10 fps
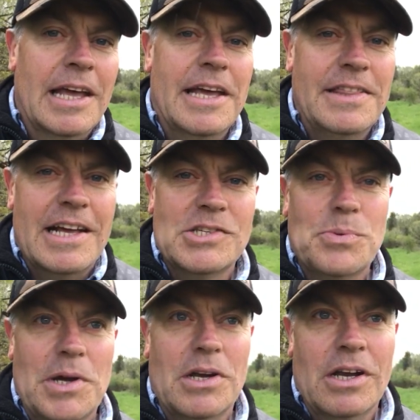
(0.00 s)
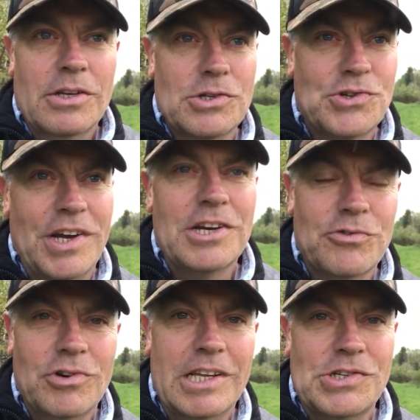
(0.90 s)
And that's where the
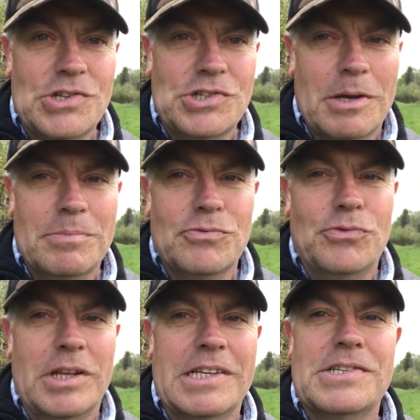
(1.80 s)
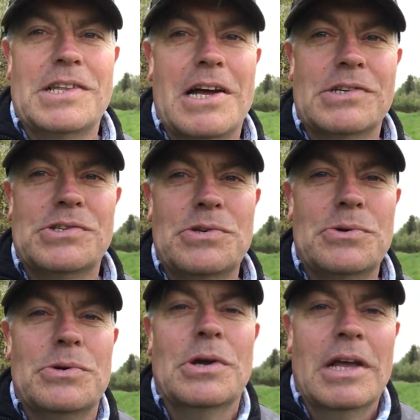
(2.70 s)
trainer relationship really starts
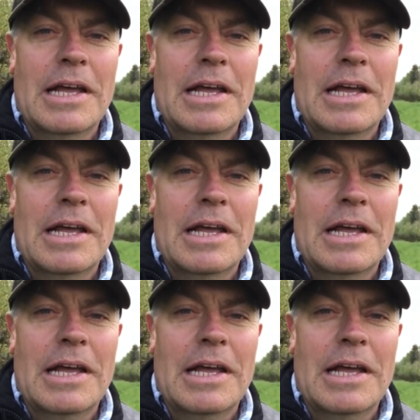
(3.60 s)
to